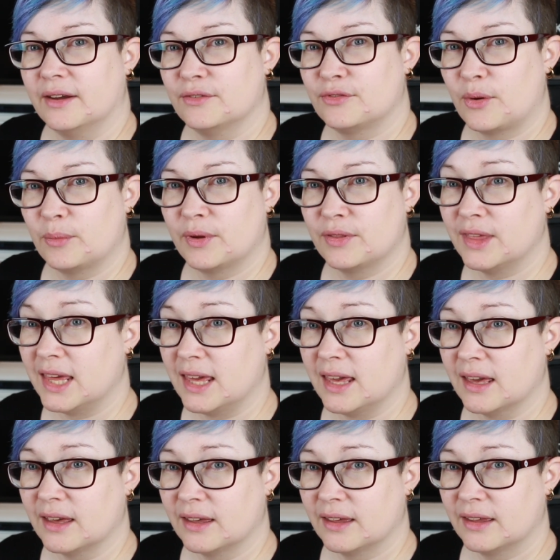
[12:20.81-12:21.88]
from
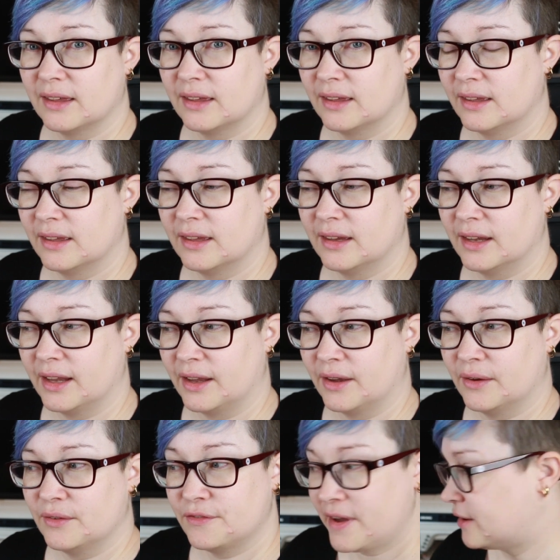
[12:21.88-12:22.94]
the
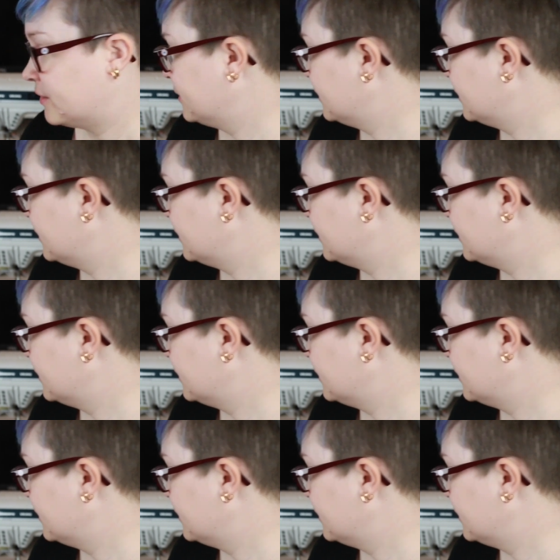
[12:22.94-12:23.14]
fair.